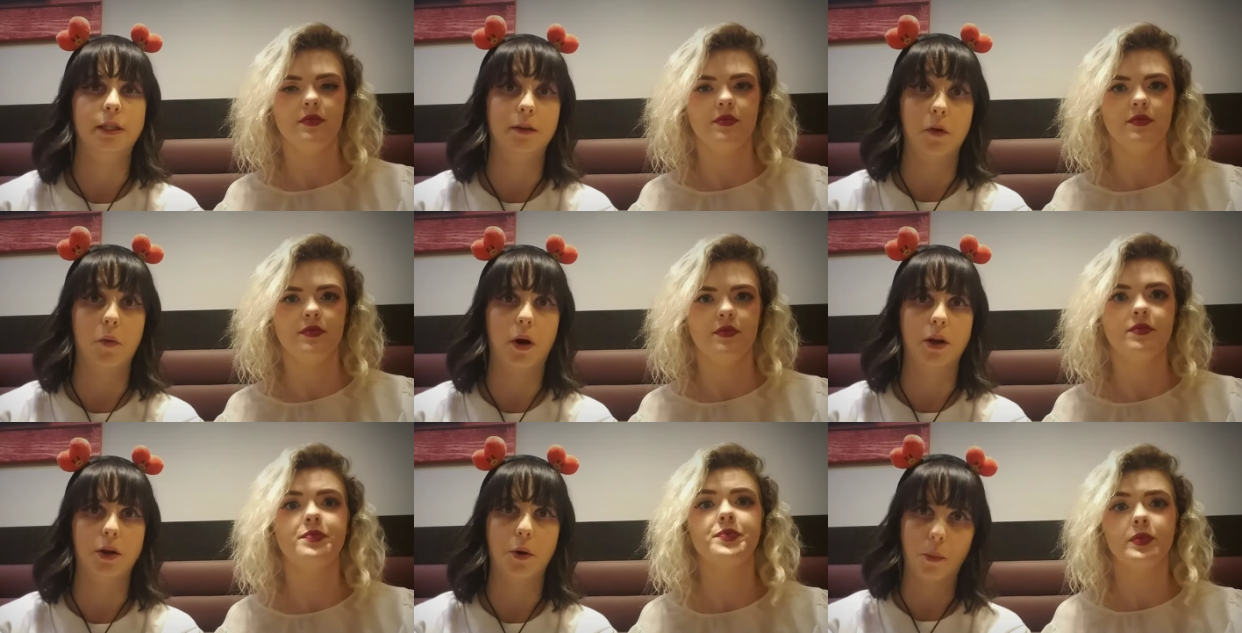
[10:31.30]
Speaker 1: if you want
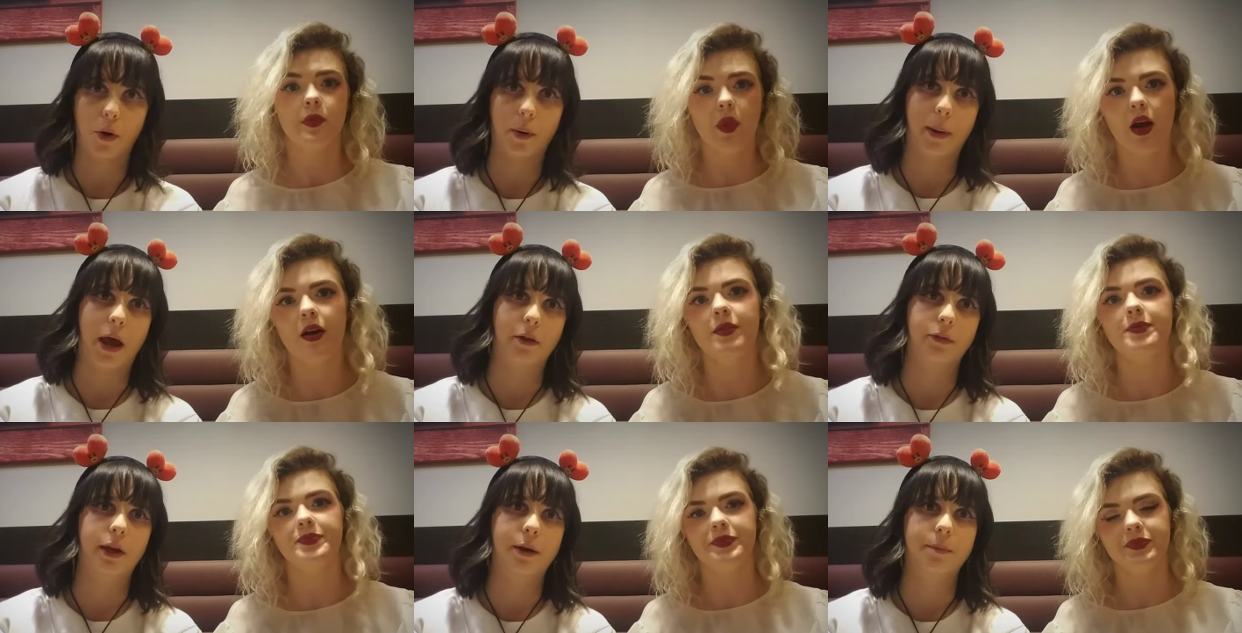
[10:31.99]
to know more about
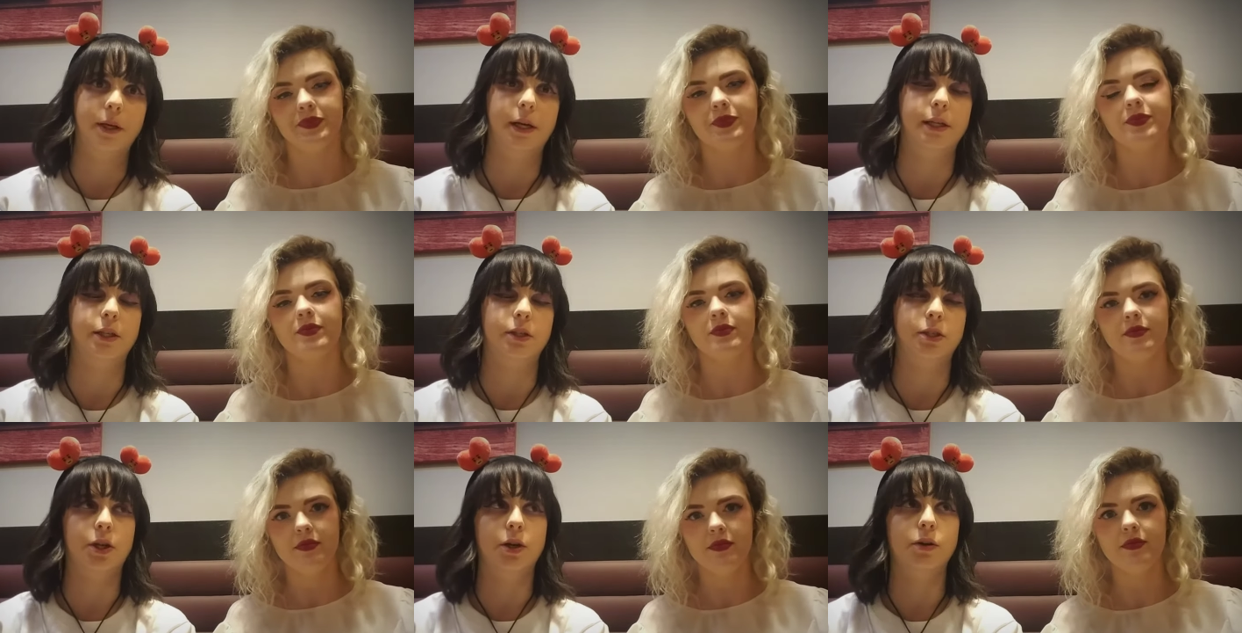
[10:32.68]
them because it
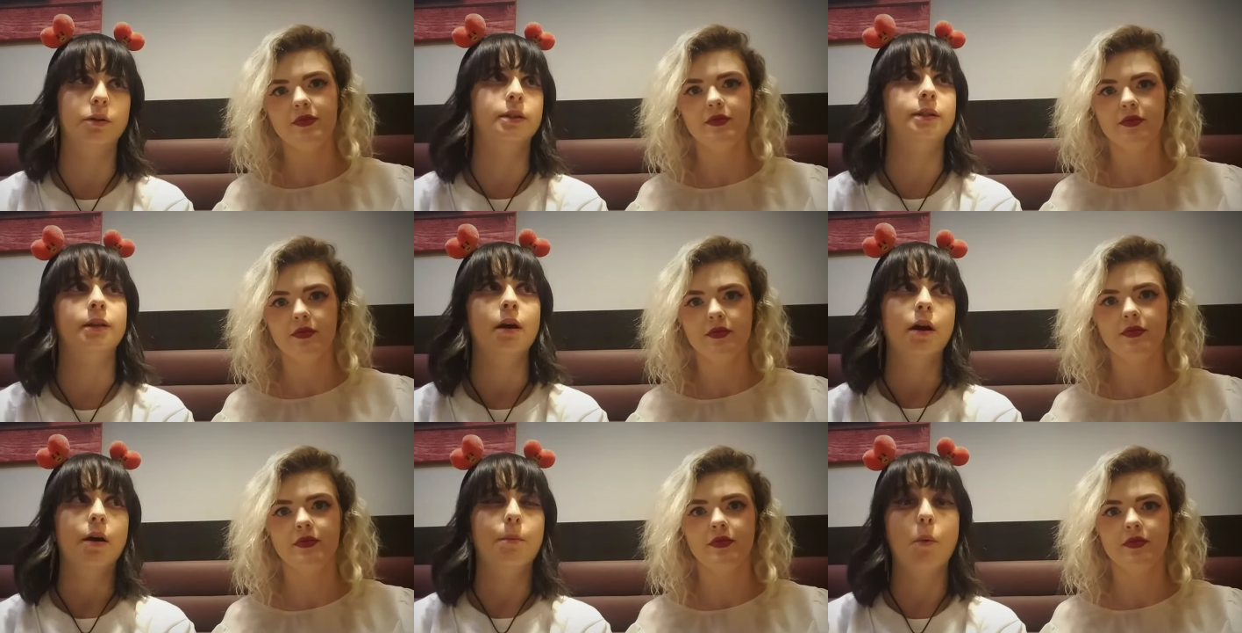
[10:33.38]
shows
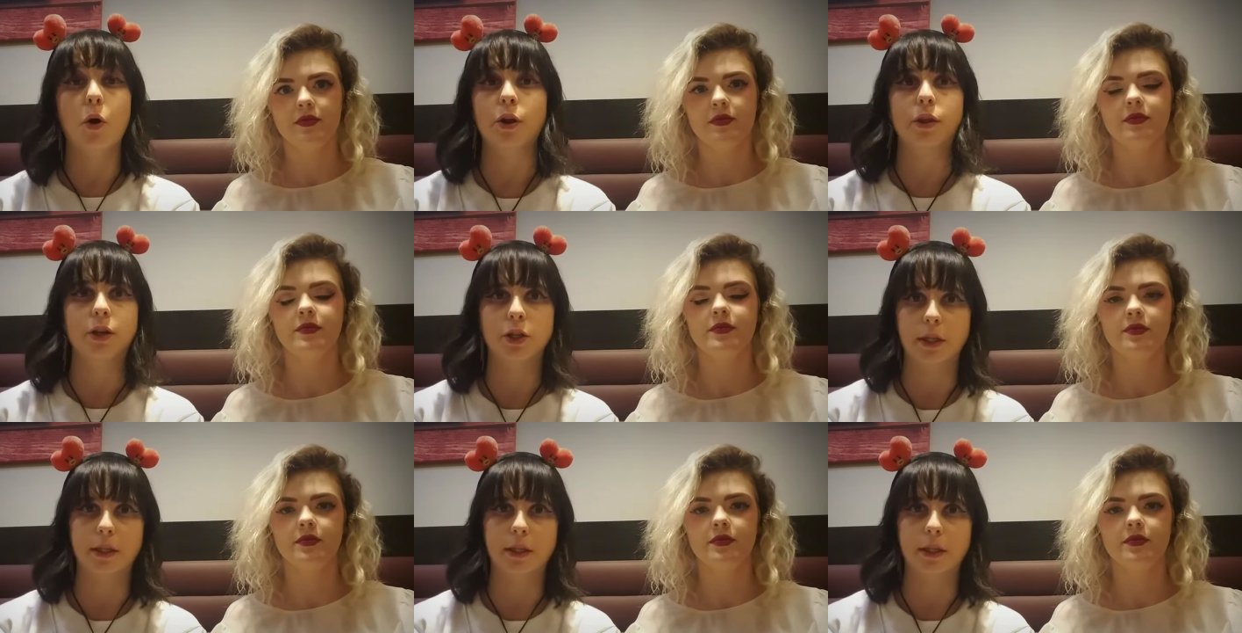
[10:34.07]
more than just